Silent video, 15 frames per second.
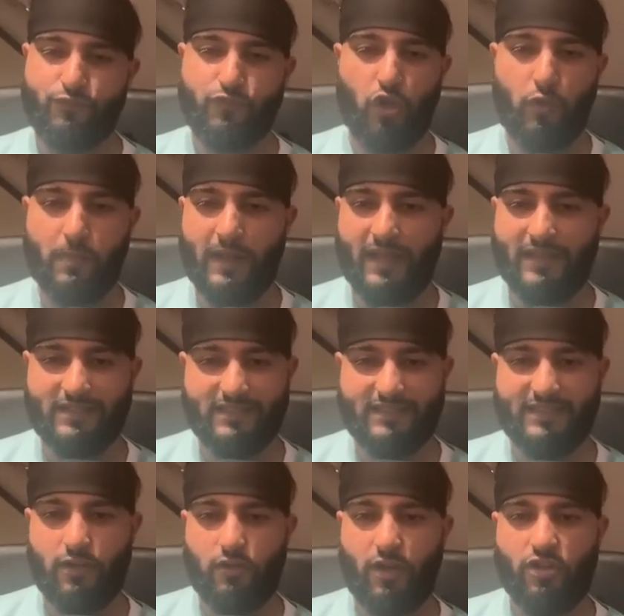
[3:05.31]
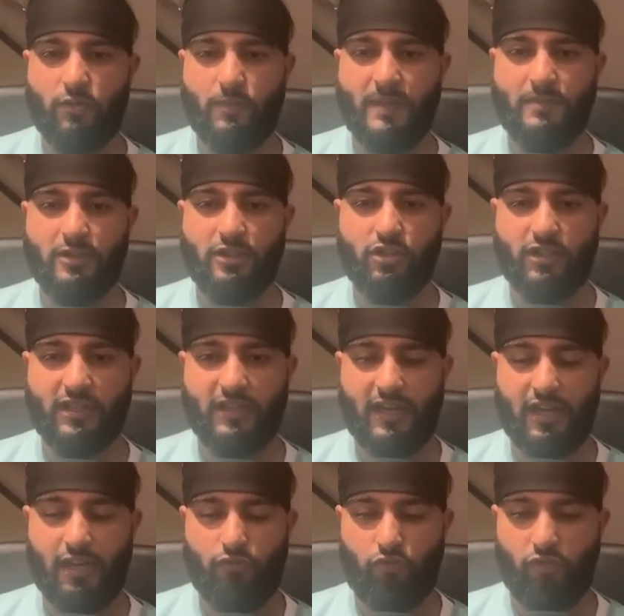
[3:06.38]
No plans to sell. I know people are looking
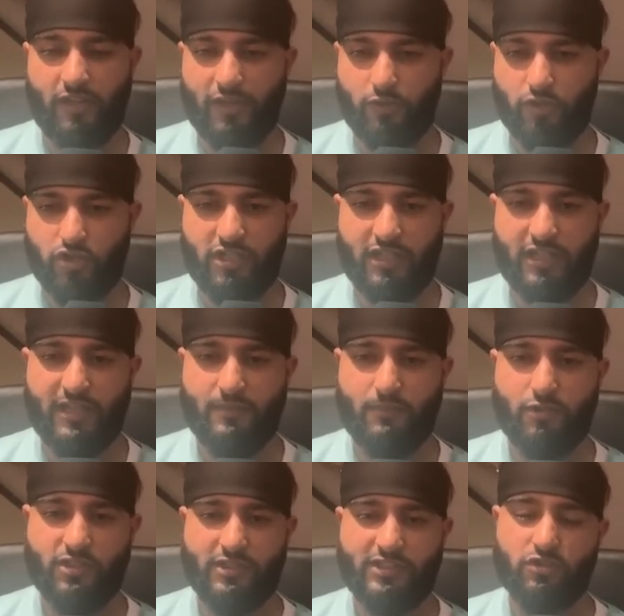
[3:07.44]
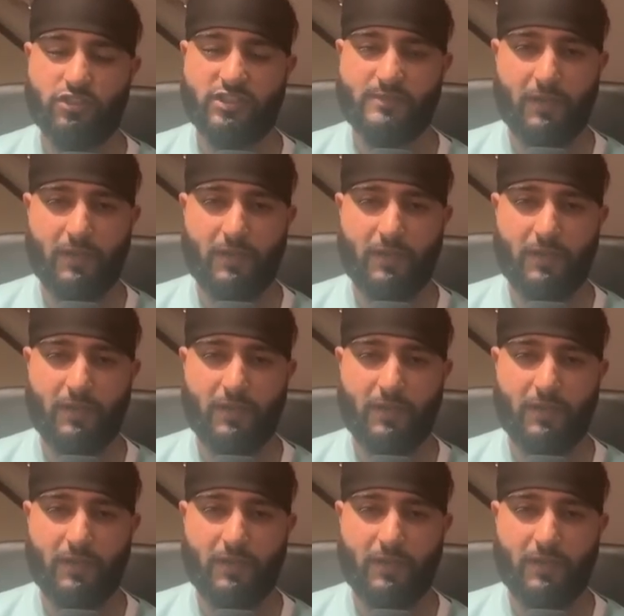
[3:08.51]
at relinquishing him because he's got